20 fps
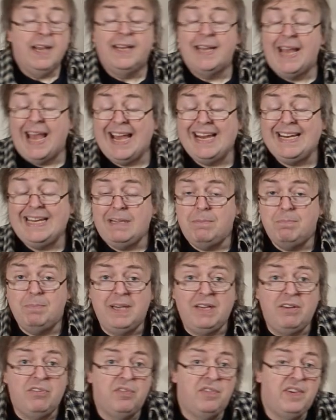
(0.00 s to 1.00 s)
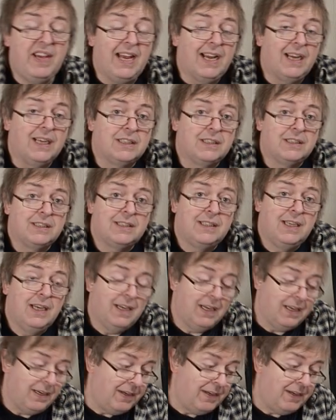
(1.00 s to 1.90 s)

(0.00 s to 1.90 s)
Can it be fixed?